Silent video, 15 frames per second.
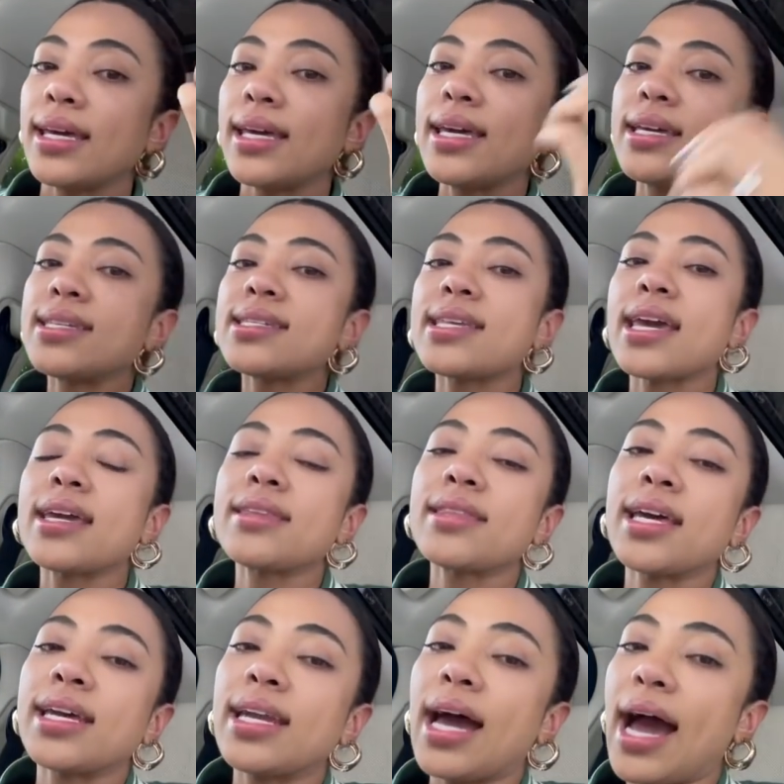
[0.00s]
is saying
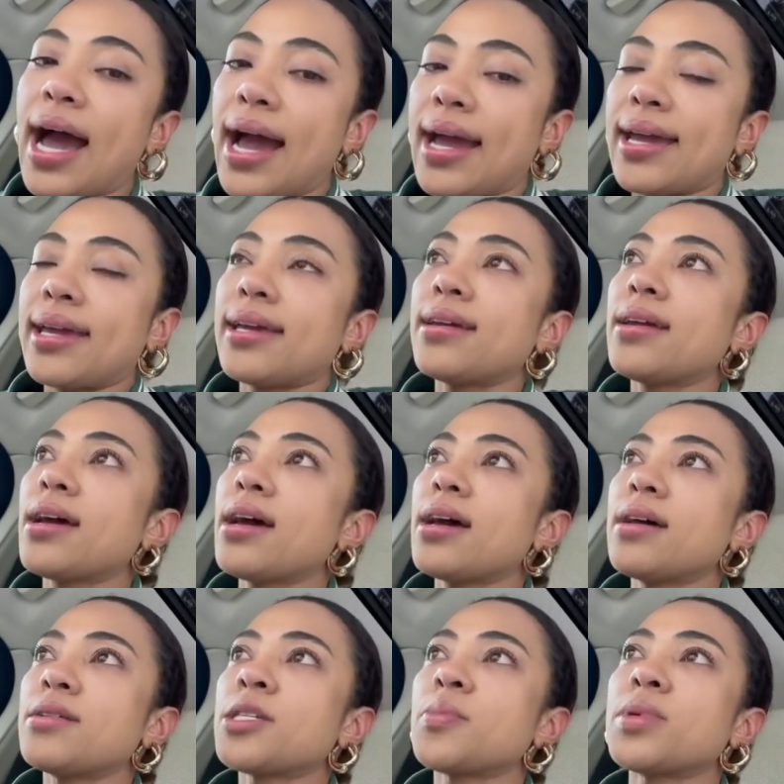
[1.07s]
that I
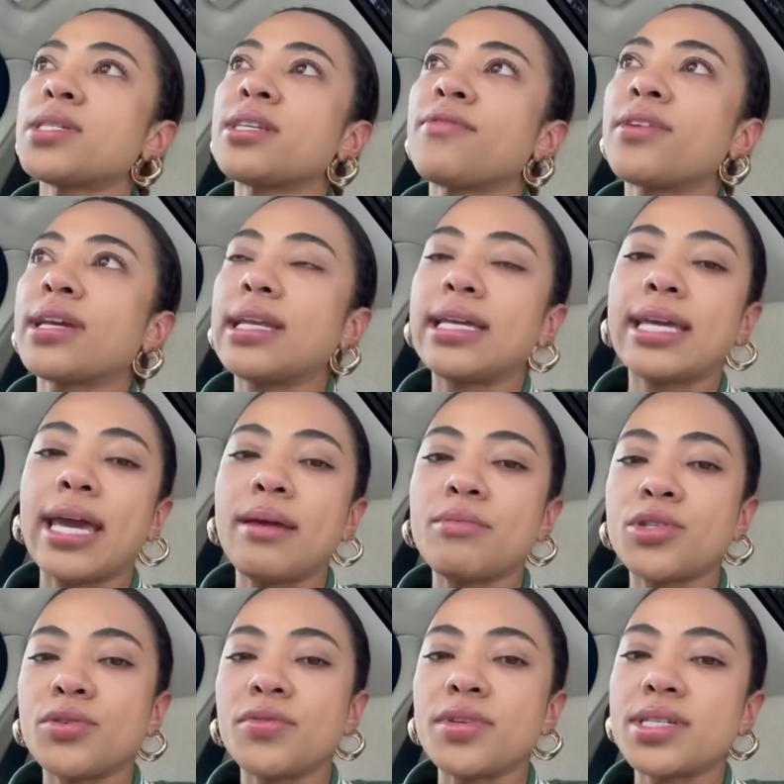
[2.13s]
specifically
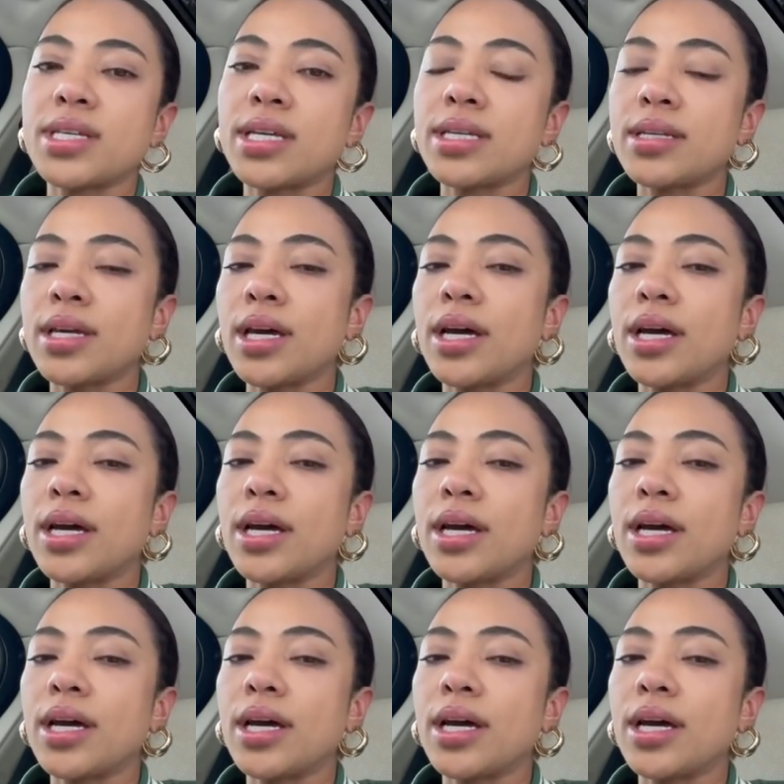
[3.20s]
came to visit